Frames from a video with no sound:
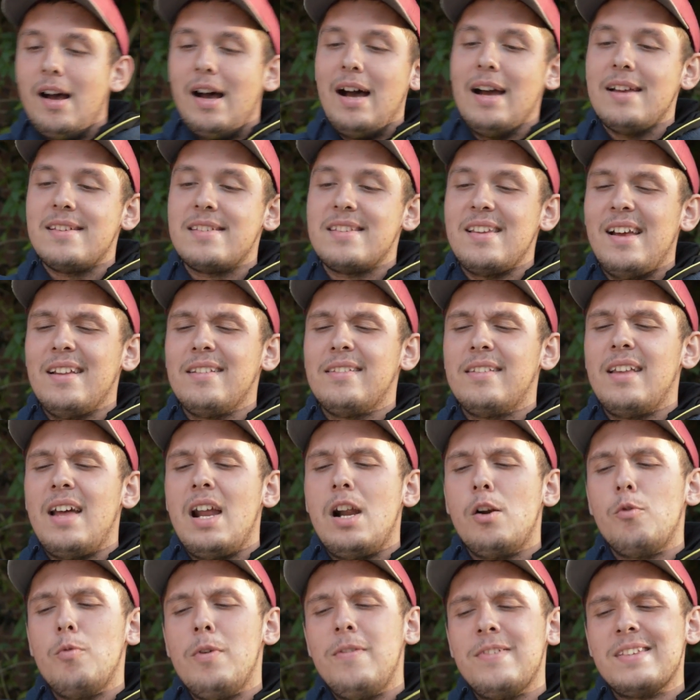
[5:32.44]
I sat
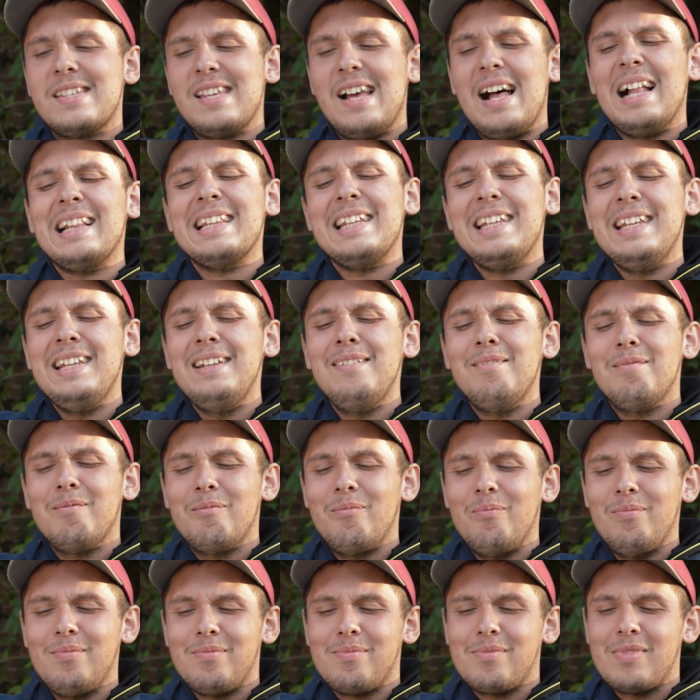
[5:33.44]
there with Sally,
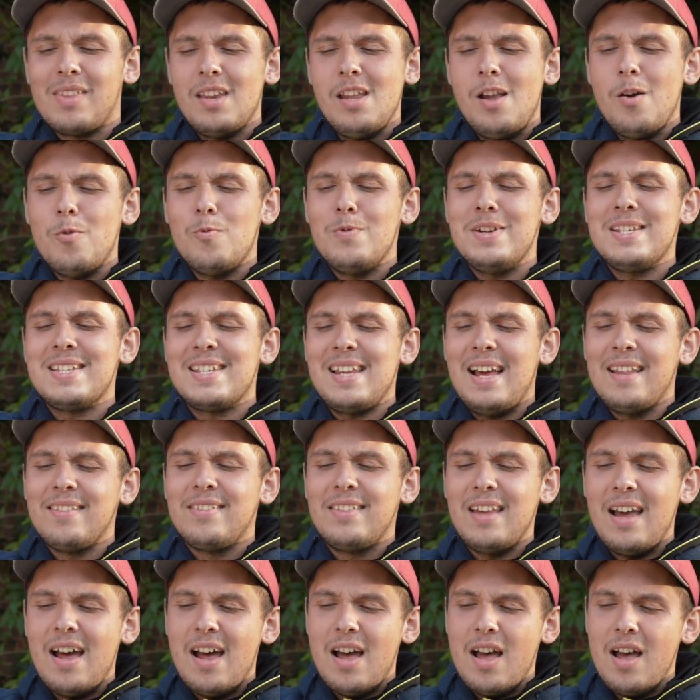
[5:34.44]
we
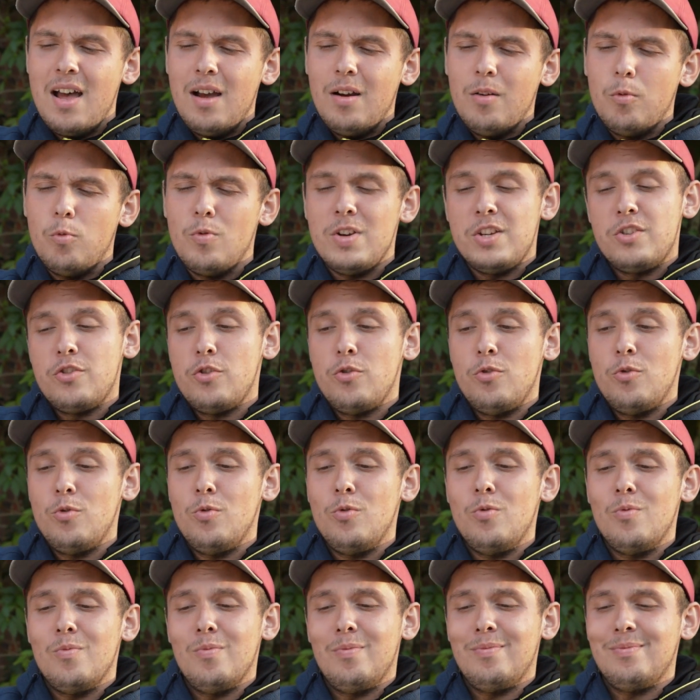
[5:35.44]
sat there, we
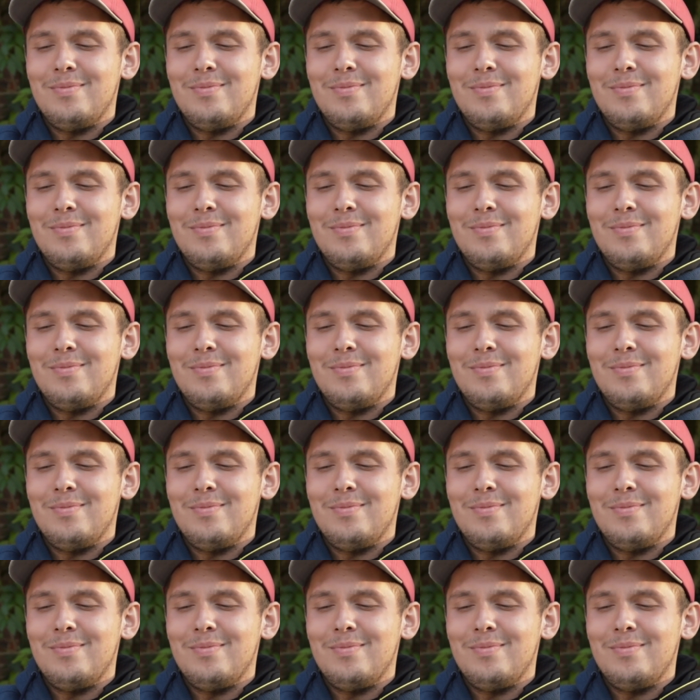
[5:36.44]
two.